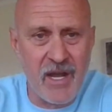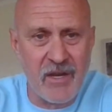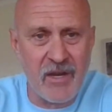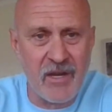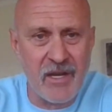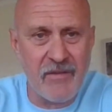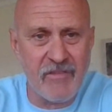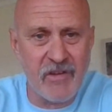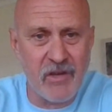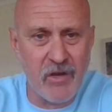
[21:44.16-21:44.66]
I'd
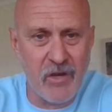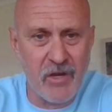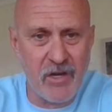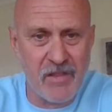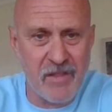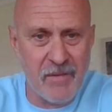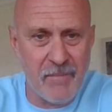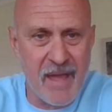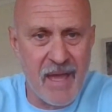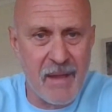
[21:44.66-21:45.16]
never heard of
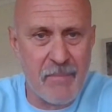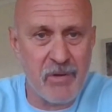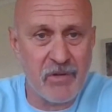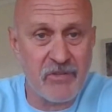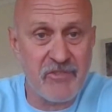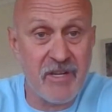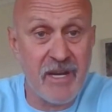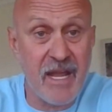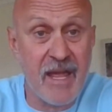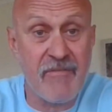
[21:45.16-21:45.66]
the Mad
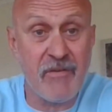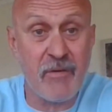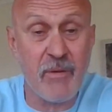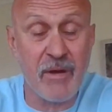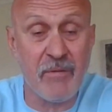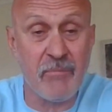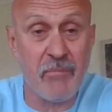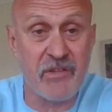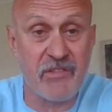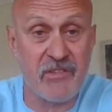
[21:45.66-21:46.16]
Butcher. And
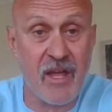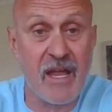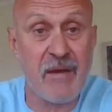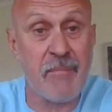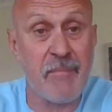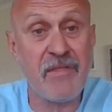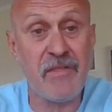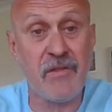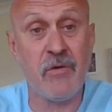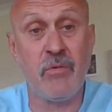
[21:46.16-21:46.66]
everyone was saying,
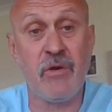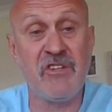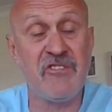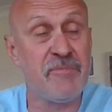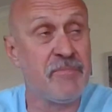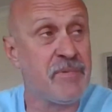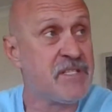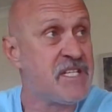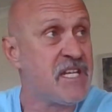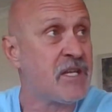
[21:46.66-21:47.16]
Matthew Ridge
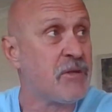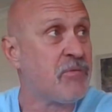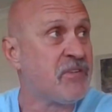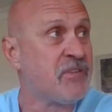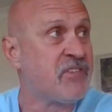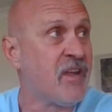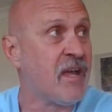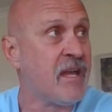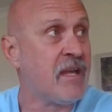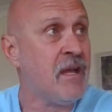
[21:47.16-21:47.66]
in particular was
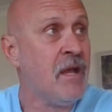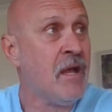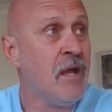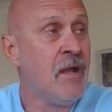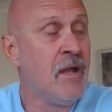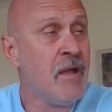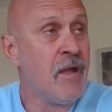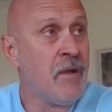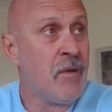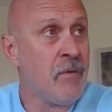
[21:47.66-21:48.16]
saying,
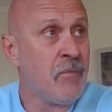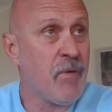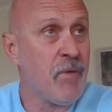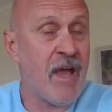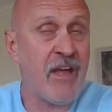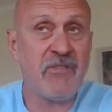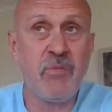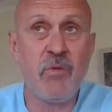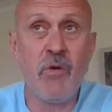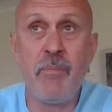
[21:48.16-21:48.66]

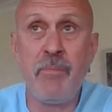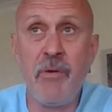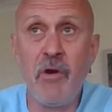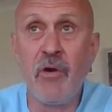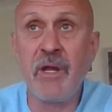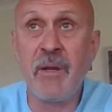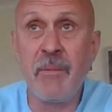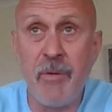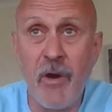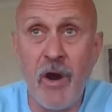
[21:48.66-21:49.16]
as we were
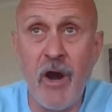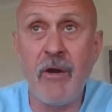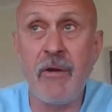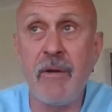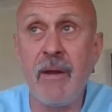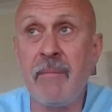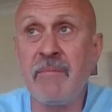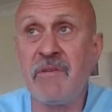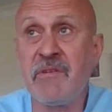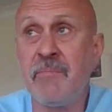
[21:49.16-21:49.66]
building
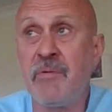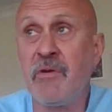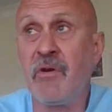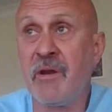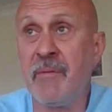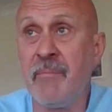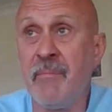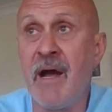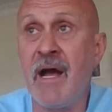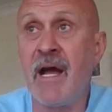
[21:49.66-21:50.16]
programs and
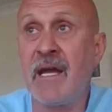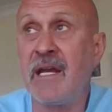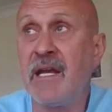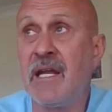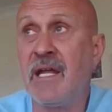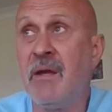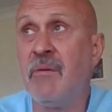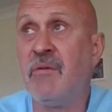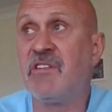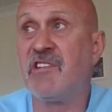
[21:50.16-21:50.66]
building marketing,
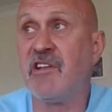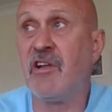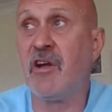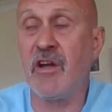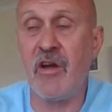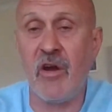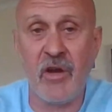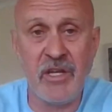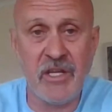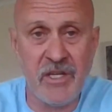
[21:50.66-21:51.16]
he was like,
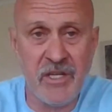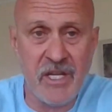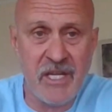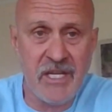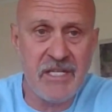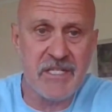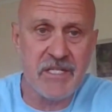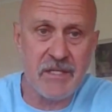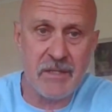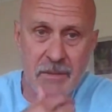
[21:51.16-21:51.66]
oh, you
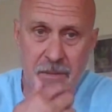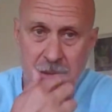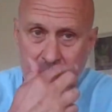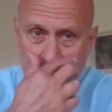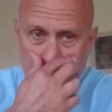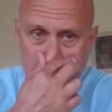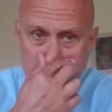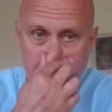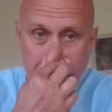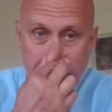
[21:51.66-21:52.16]
need to
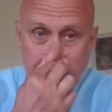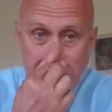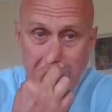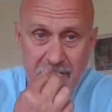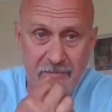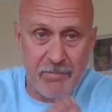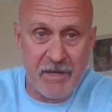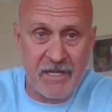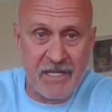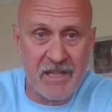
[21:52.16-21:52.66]

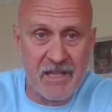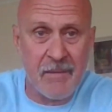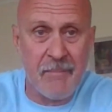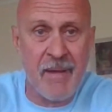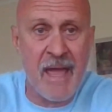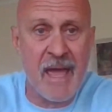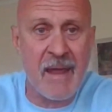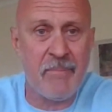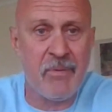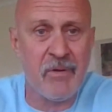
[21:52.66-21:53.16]
speak to the
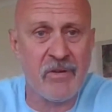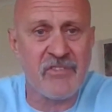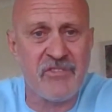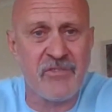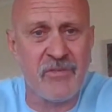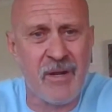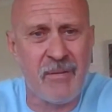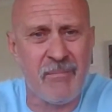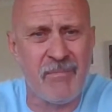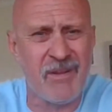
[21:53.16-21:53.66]
Mad Butcher.
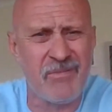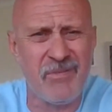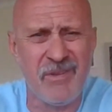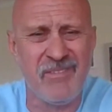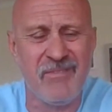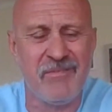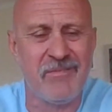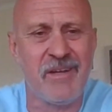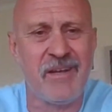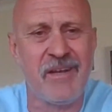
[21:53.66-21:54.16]
And I'm like,
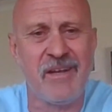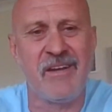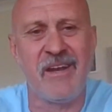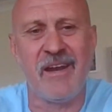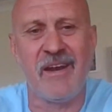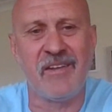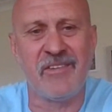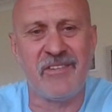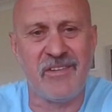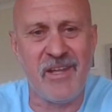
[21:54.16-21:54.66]
I didn't
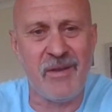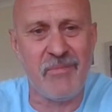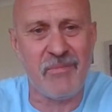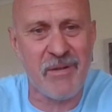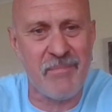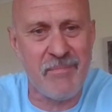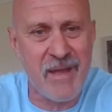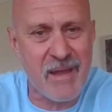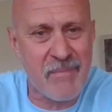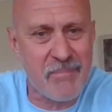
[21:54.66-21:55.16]
understand what a
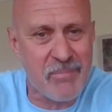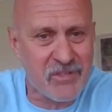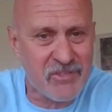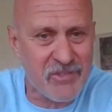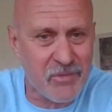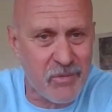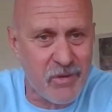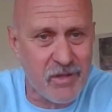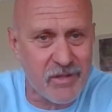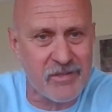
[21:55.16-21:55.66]
Mad
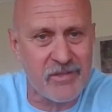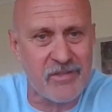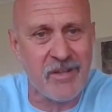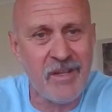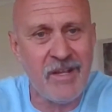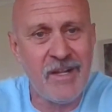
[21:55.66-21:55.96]
Butcher was.